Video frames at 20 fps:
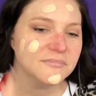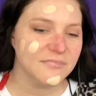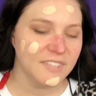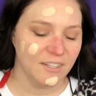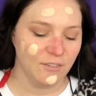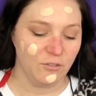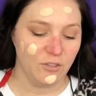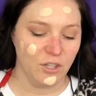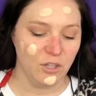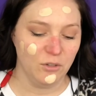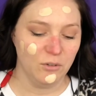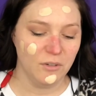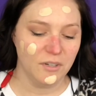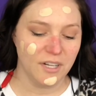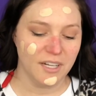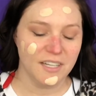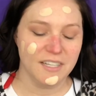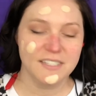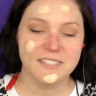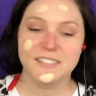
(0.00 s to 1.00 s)
If you
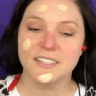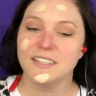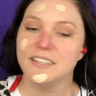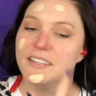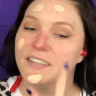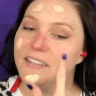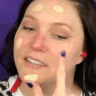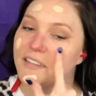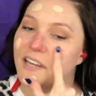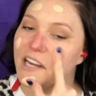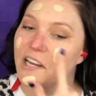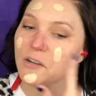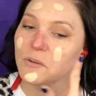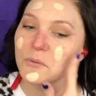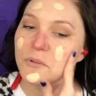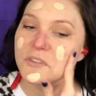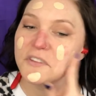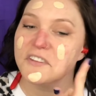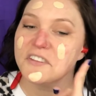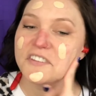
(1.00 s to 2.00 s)
guys can get down
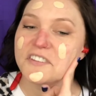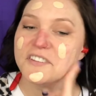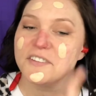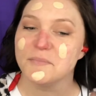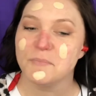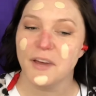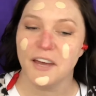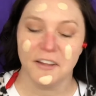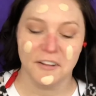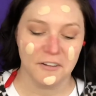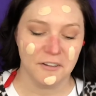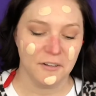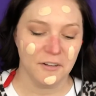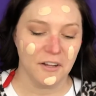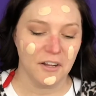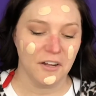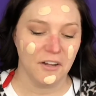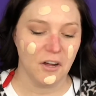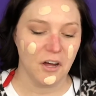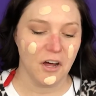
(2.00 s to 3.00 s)
with this smell,
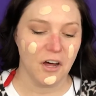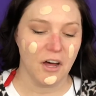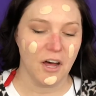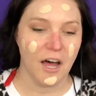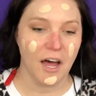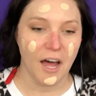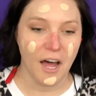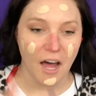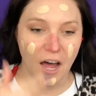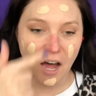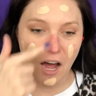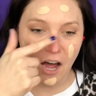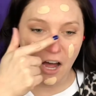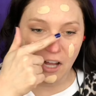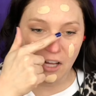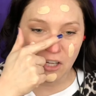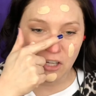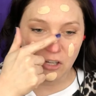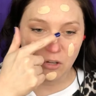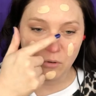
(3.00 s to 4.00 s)

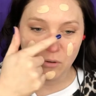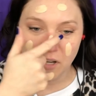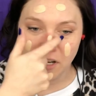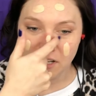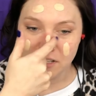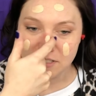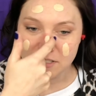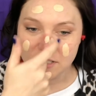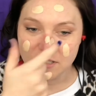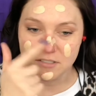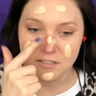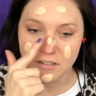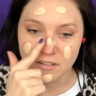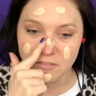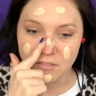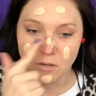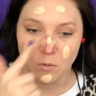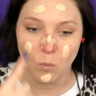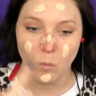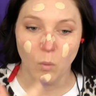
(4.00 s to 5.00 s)
you guys deserve
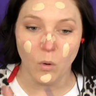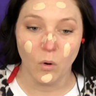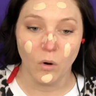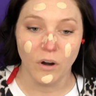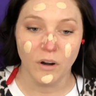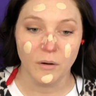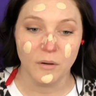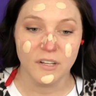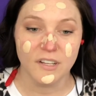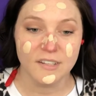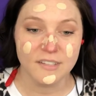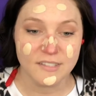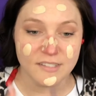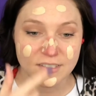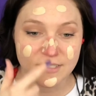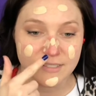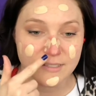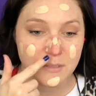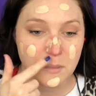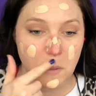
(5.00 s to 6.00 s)
an award, because
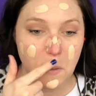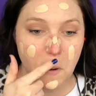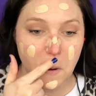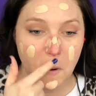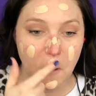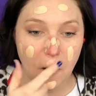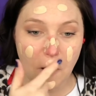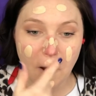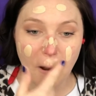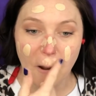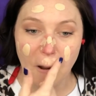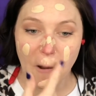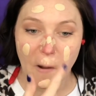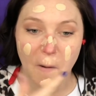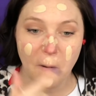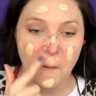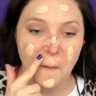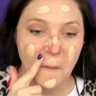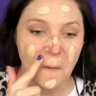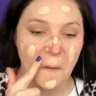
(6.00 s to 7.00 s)
this is,
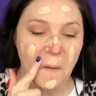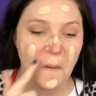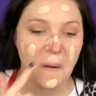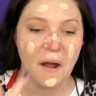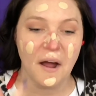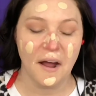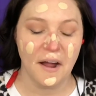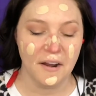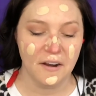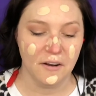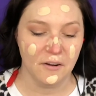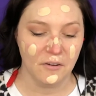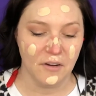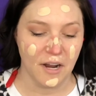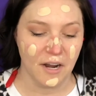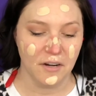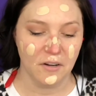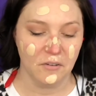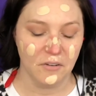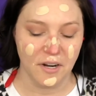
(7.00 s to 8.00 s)
I
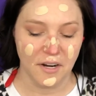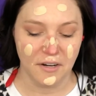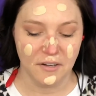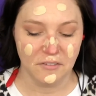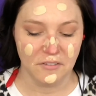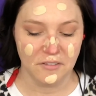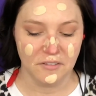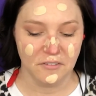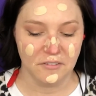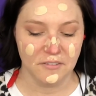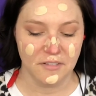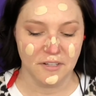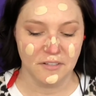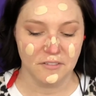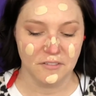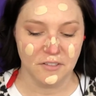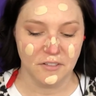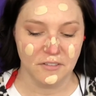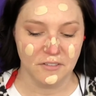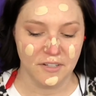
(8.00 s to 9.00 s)
don't
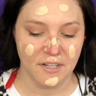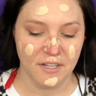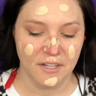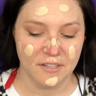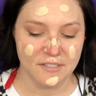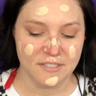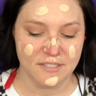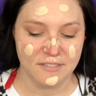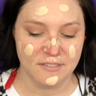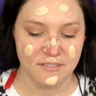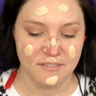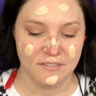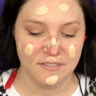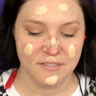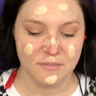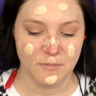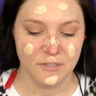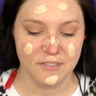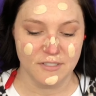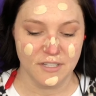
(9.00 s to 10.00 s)
know. I guess it
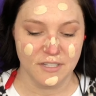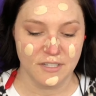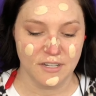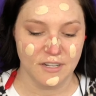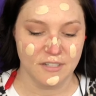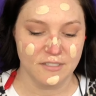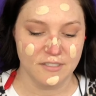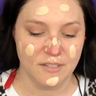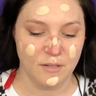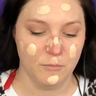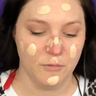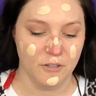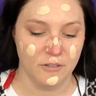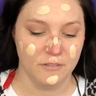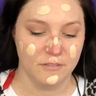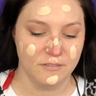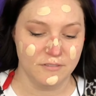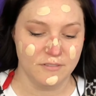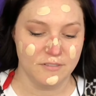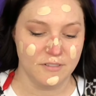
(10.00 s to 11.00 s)
smells like Noxzema,
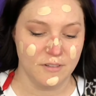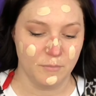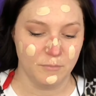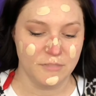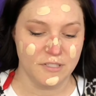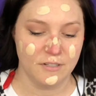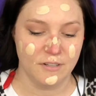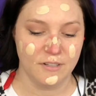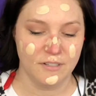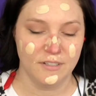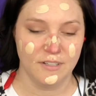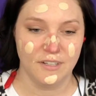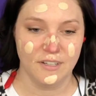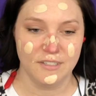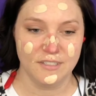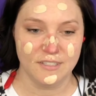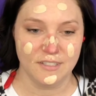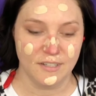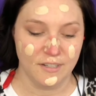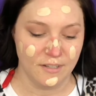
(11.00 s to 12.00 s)
some say. I
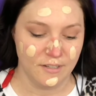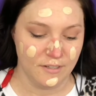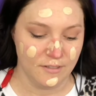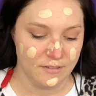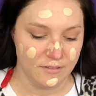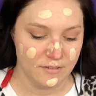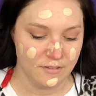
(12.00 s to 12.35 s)
say.